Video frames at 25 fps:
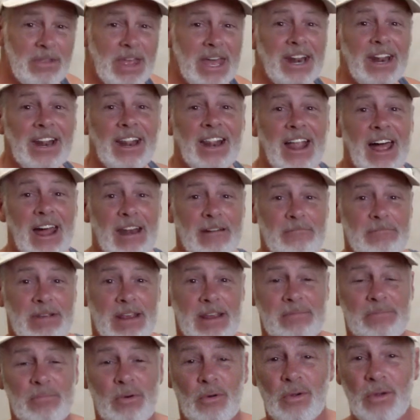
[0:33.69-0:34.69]
that a lot of
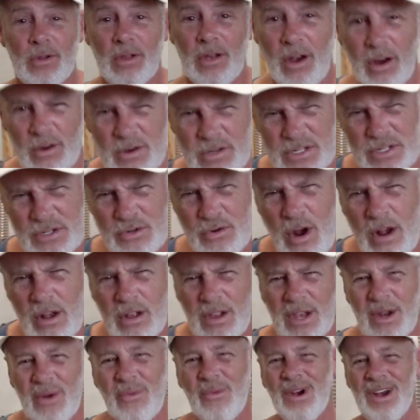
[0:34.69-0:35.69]
people are
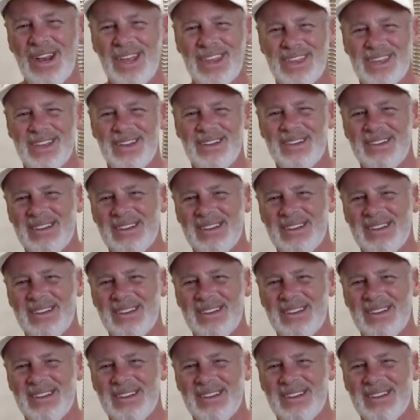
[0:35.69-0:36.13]
struggling with.